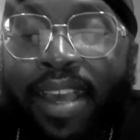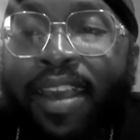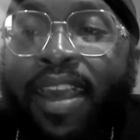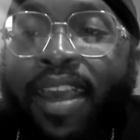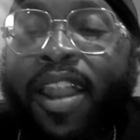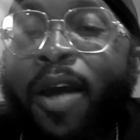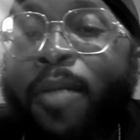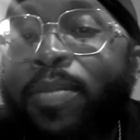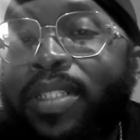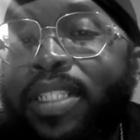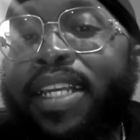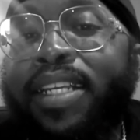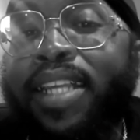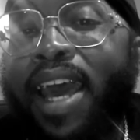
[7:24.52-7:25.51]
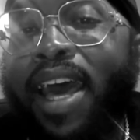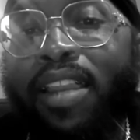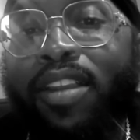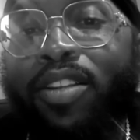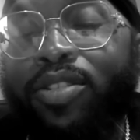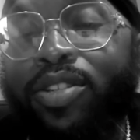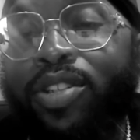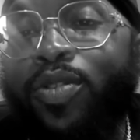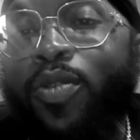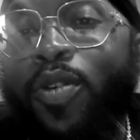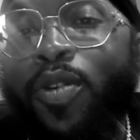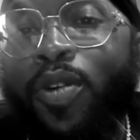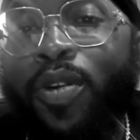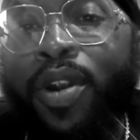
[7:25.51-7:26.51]
I'm gonna tell y'all a little
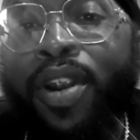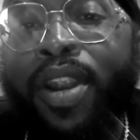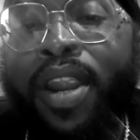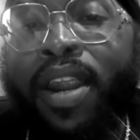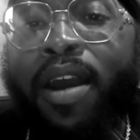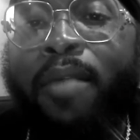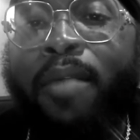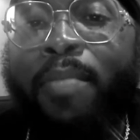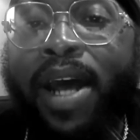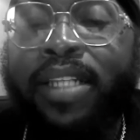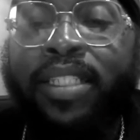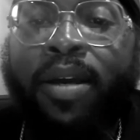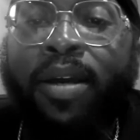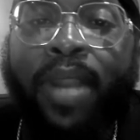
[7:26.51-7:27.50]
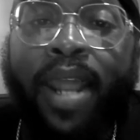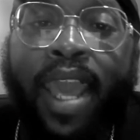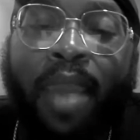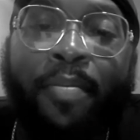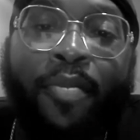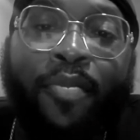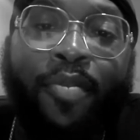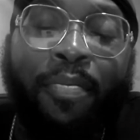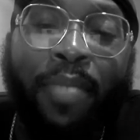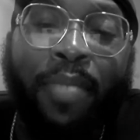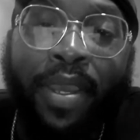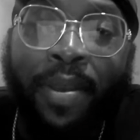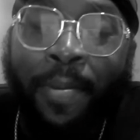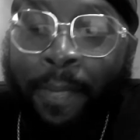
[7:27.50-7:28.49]
story about something that happened with
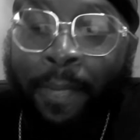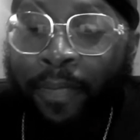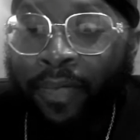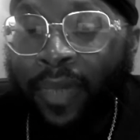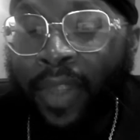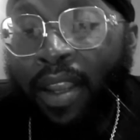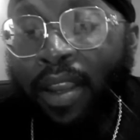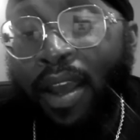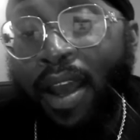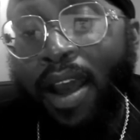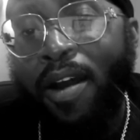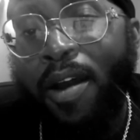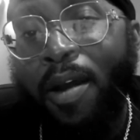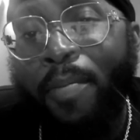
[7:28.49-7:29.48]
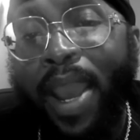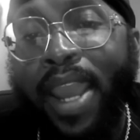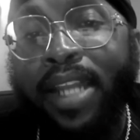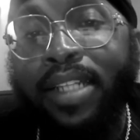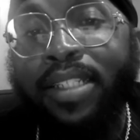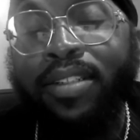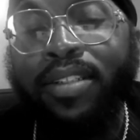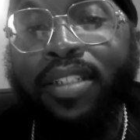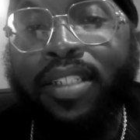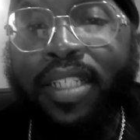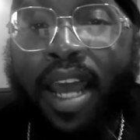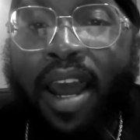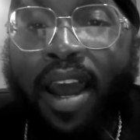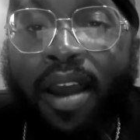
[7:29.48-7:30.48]
me. I had took a
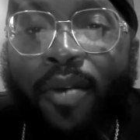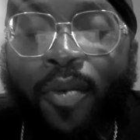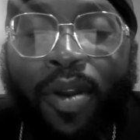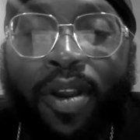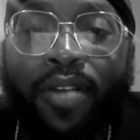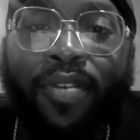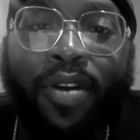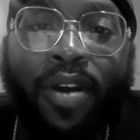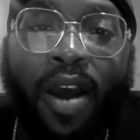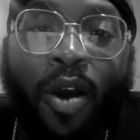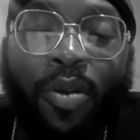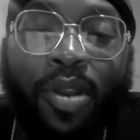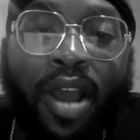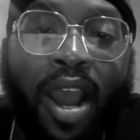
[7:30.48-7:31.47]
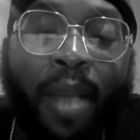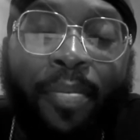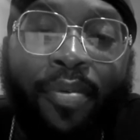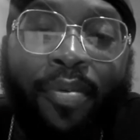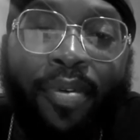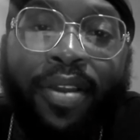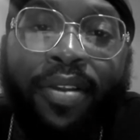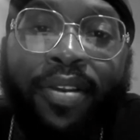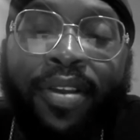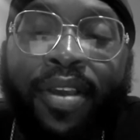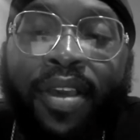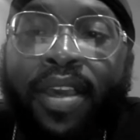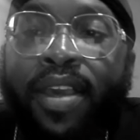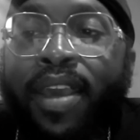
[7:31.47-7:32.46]
job working for an owner operator,
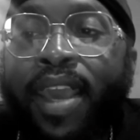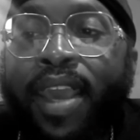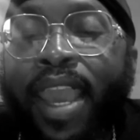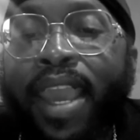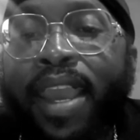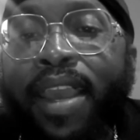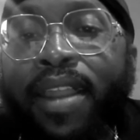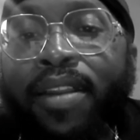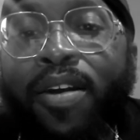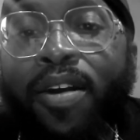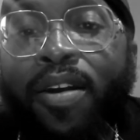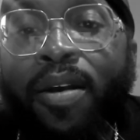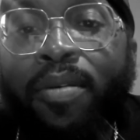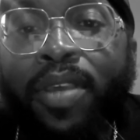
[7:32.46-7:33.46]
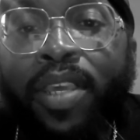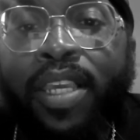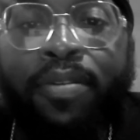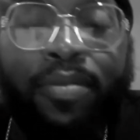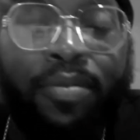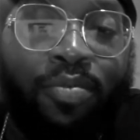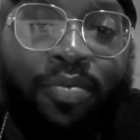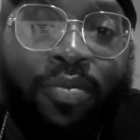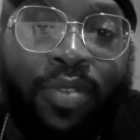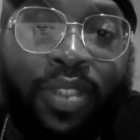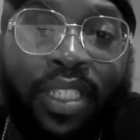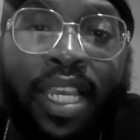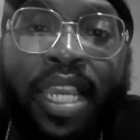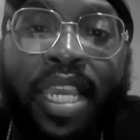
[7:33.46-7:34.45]
and he
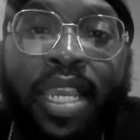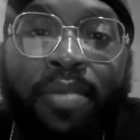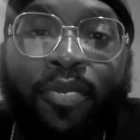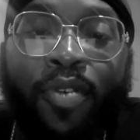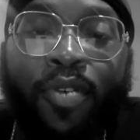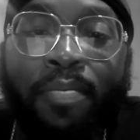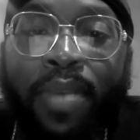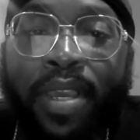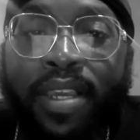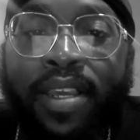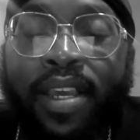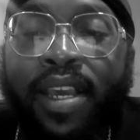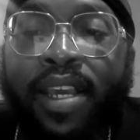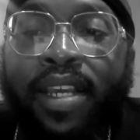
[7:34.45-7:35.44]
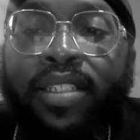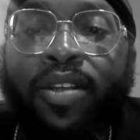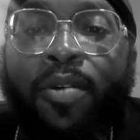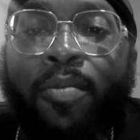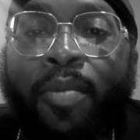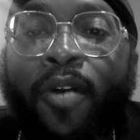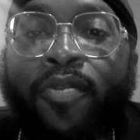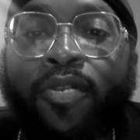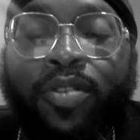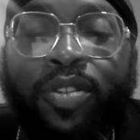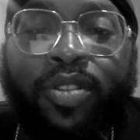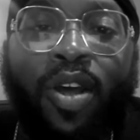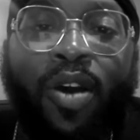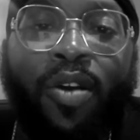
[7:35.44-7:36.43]
teamed with me. So both of us
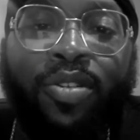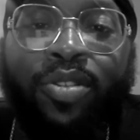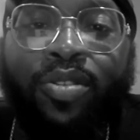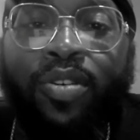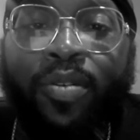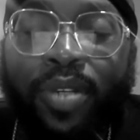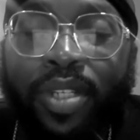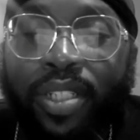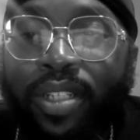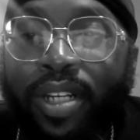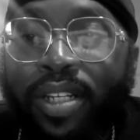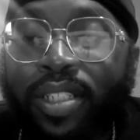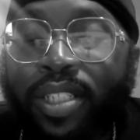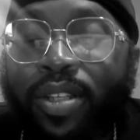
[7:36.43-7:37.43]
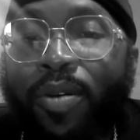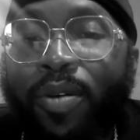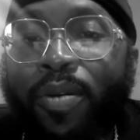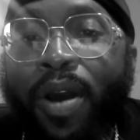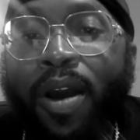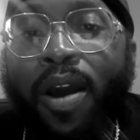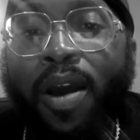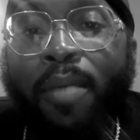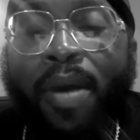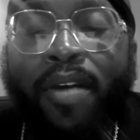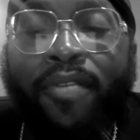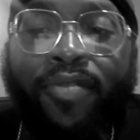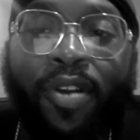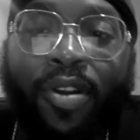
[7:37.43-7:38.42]
was on the truck with each other. So my
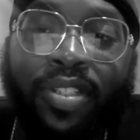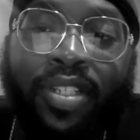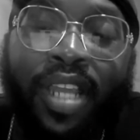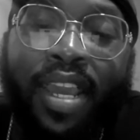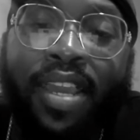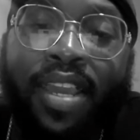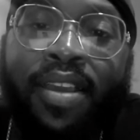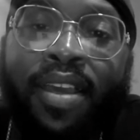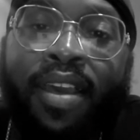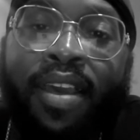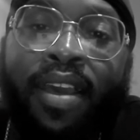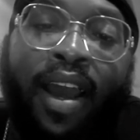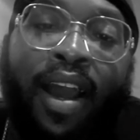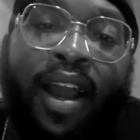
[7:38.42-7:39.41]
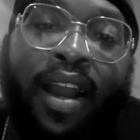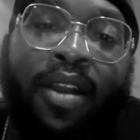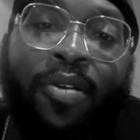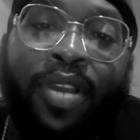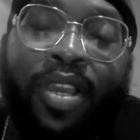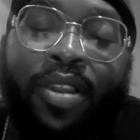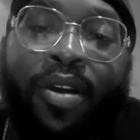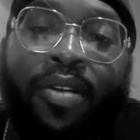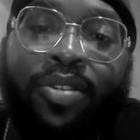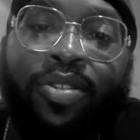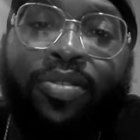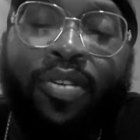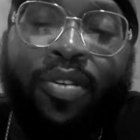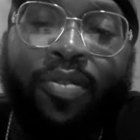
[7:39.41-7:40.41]
first day, I go get on the
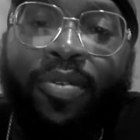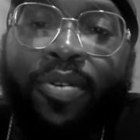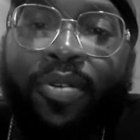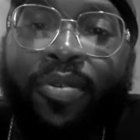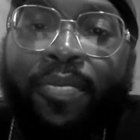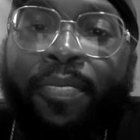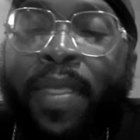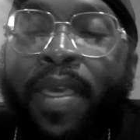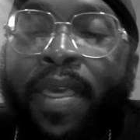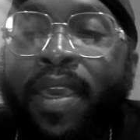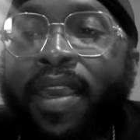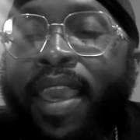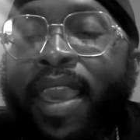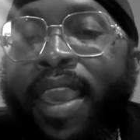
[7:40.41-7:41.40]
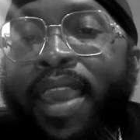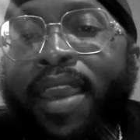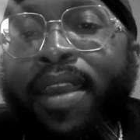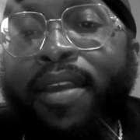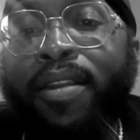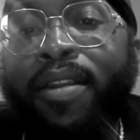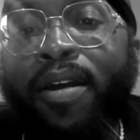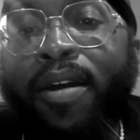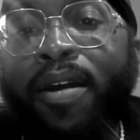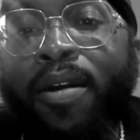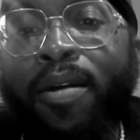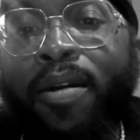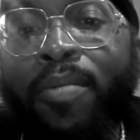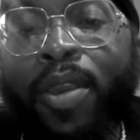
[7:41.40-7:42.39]
truck with him, and
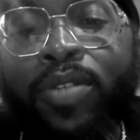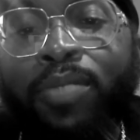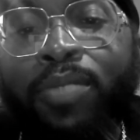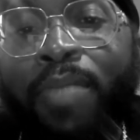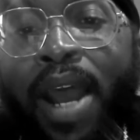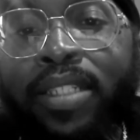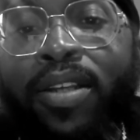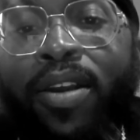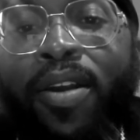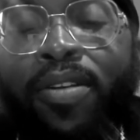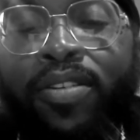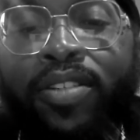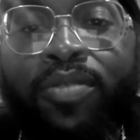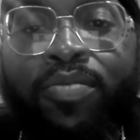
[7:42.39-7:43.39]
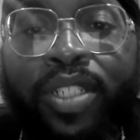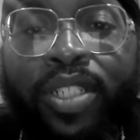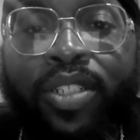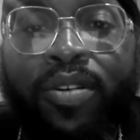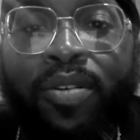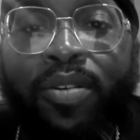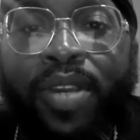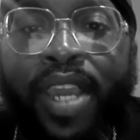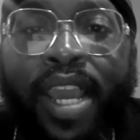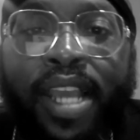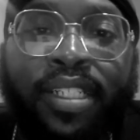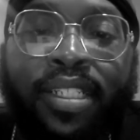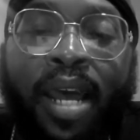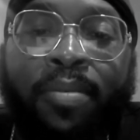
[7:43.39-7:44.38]
it was my turn to switch up. We had
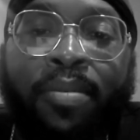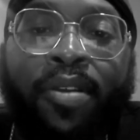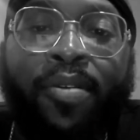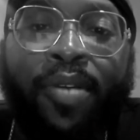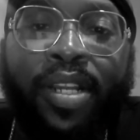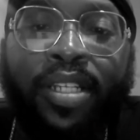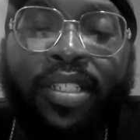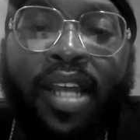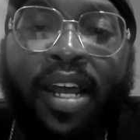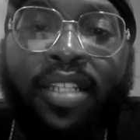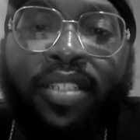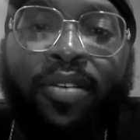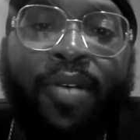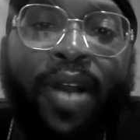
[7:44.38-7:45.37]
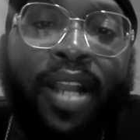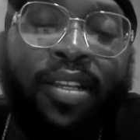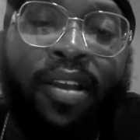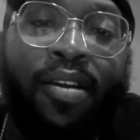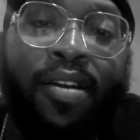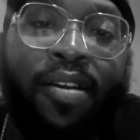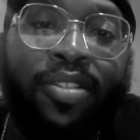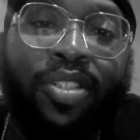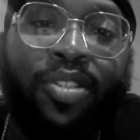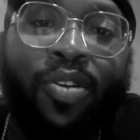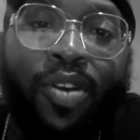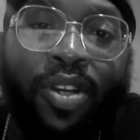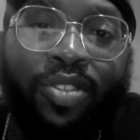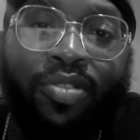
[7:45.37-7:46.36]
stopped at a rest stop so I can
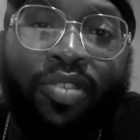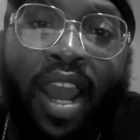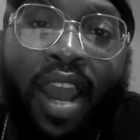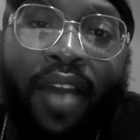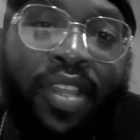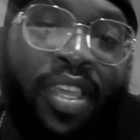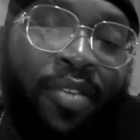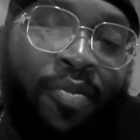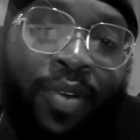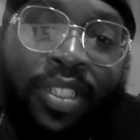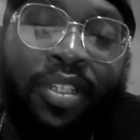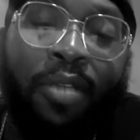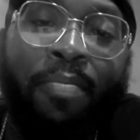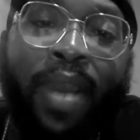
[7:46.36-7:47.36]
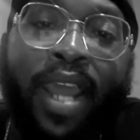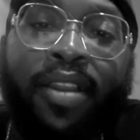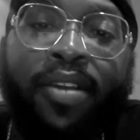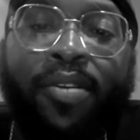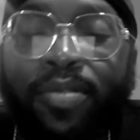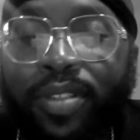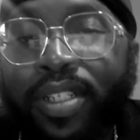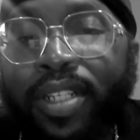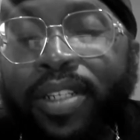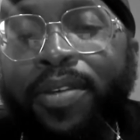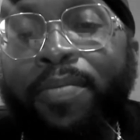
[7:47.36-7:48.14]
start driving. He went to the back to go to sleep.